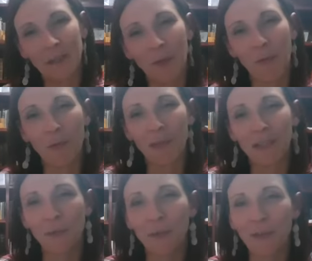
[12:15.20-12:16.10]
it. Probably
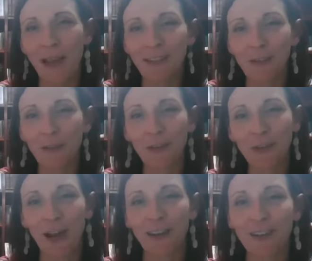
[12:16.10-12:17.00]
some of those masks are in the
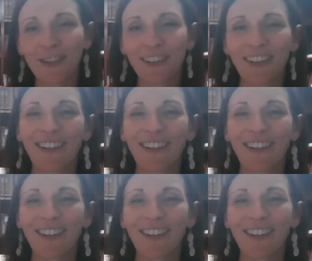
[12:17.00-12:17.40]
trash,